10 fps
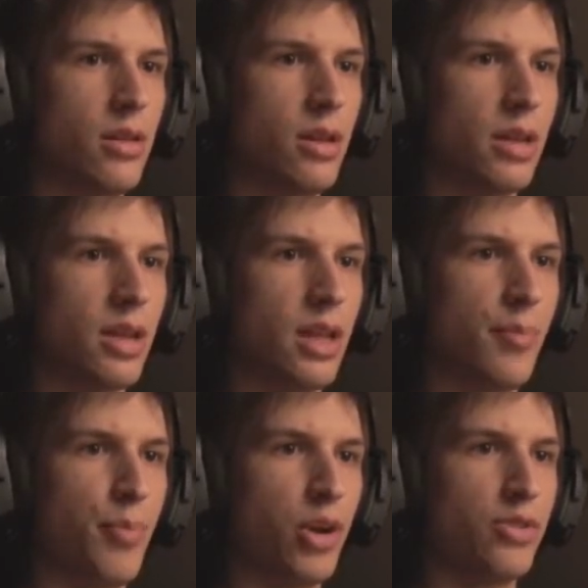you're gonna get a
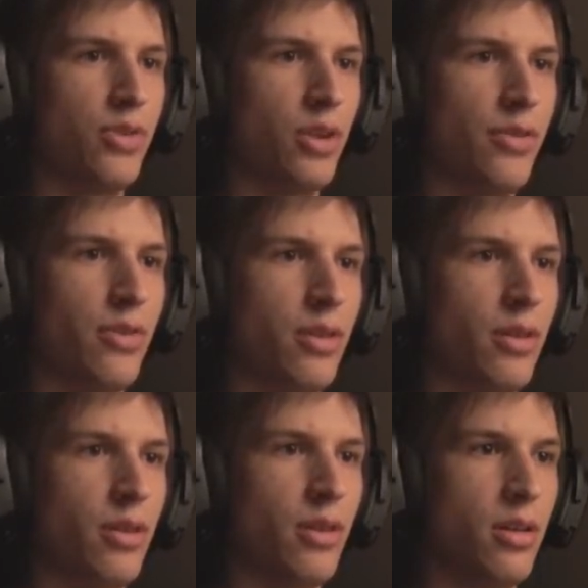box full of...
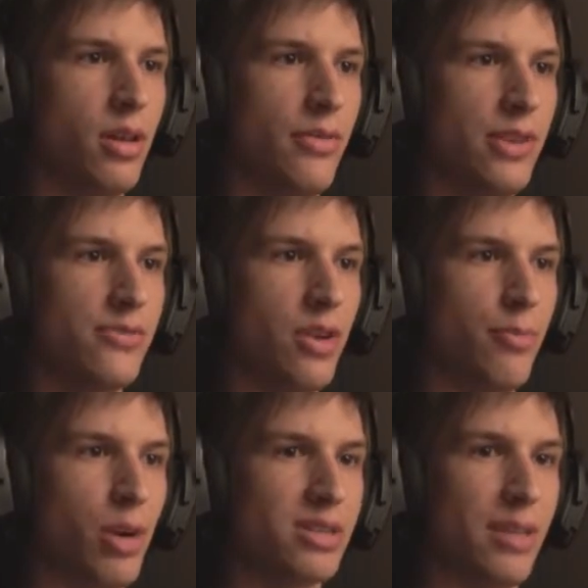a fistful
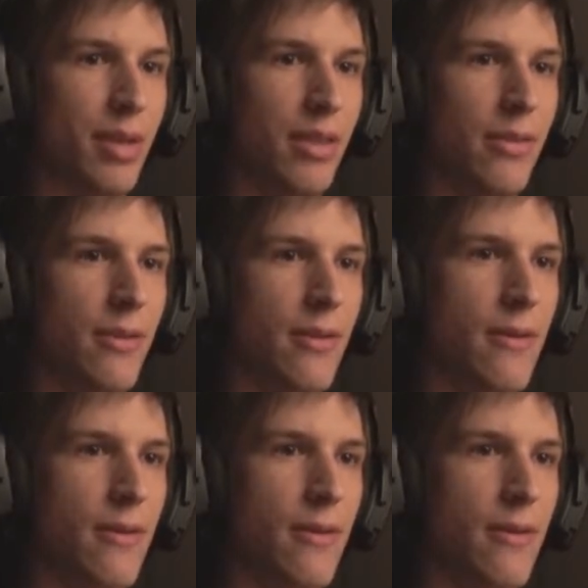of box, I mean.